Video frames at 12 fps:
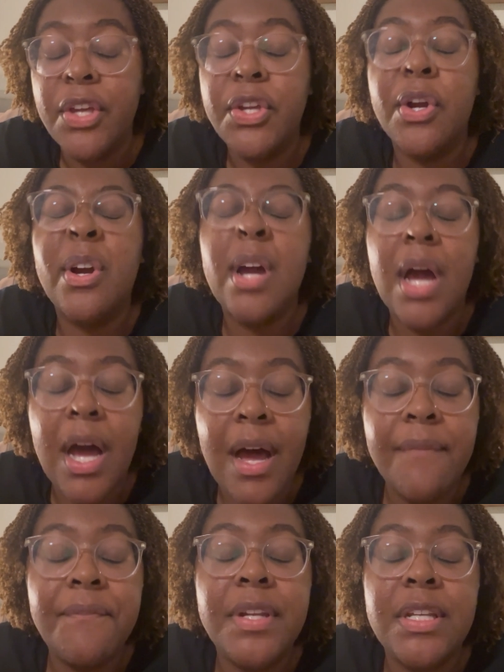Your
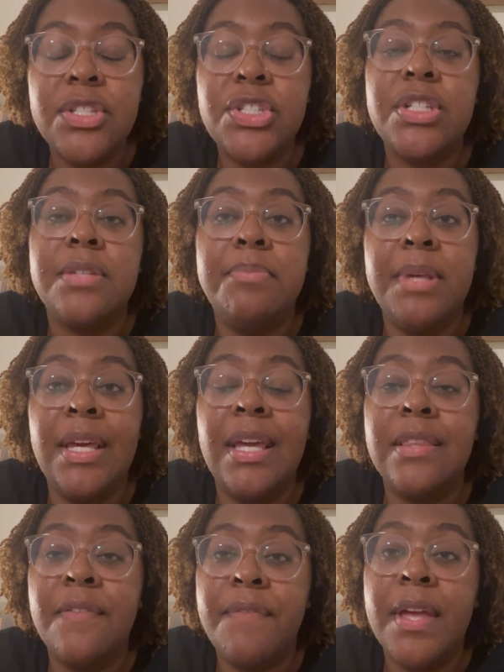confidence should be
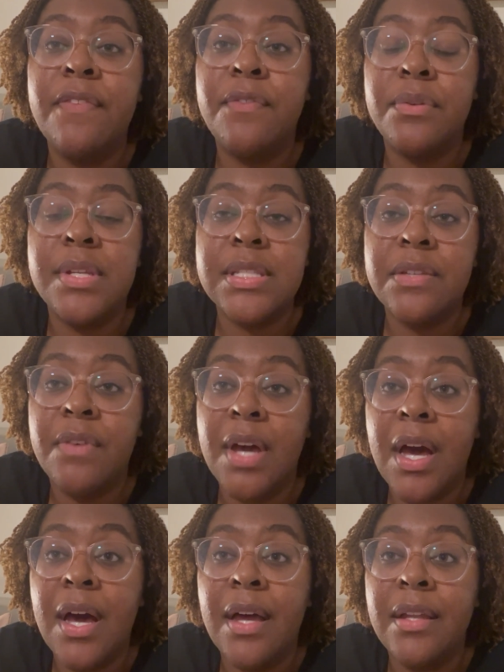in the faithfulness of
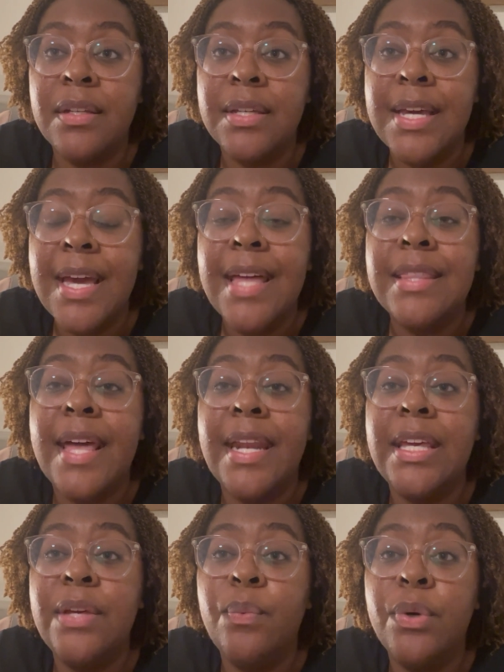God, that
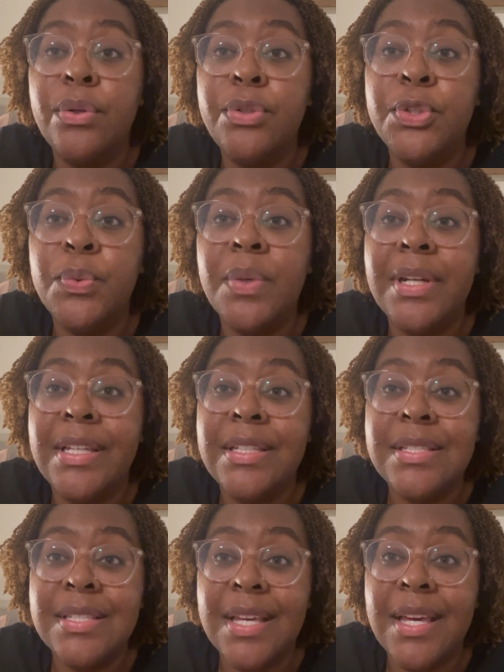He will do what
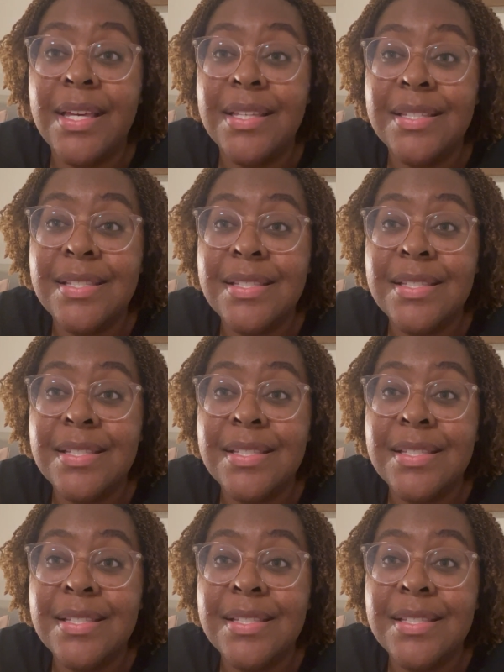He says,